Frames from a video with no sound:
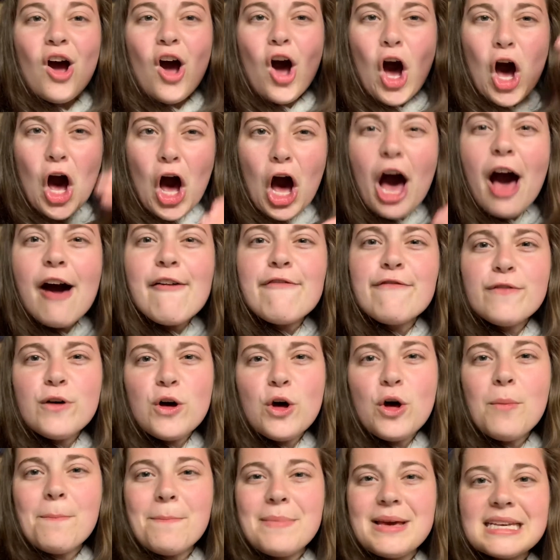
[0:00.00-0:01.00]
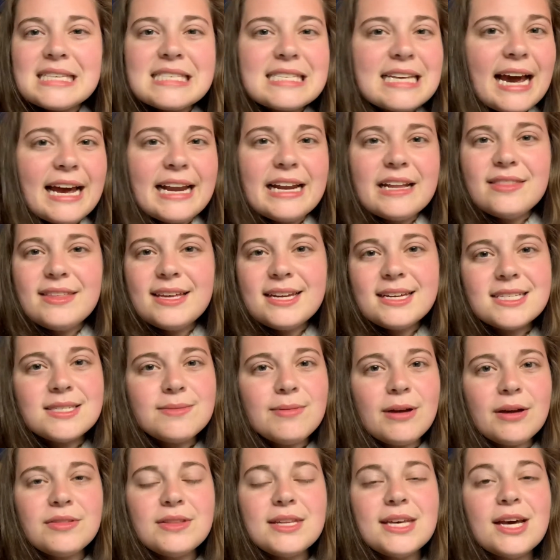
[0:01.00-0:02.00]
awful, misguided things
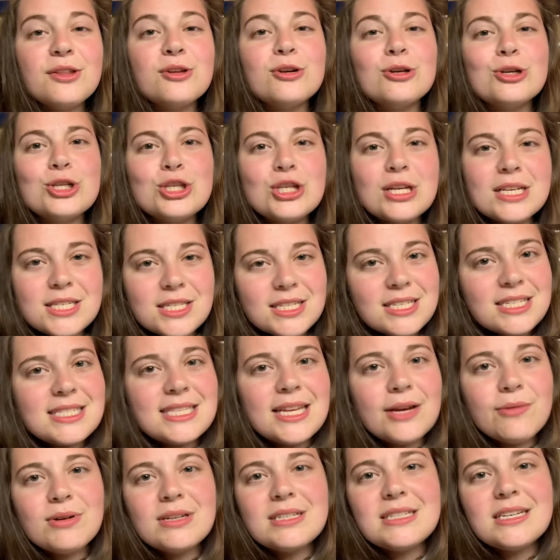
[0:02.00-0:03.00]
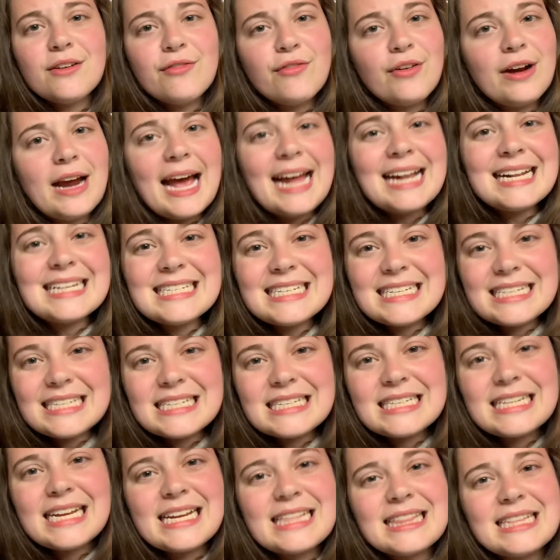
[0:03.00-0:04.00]
about the other just because they were different and didn't
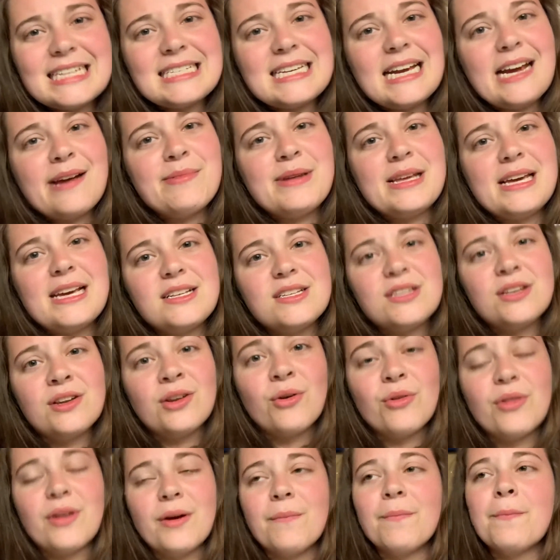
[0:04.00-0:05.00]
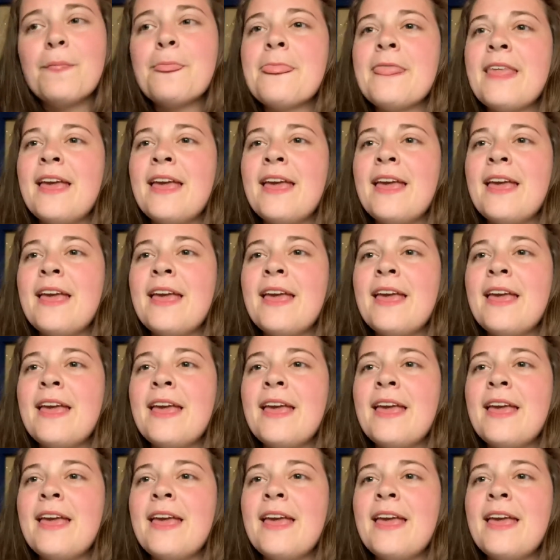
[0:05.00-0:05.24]
take the time to get to know them.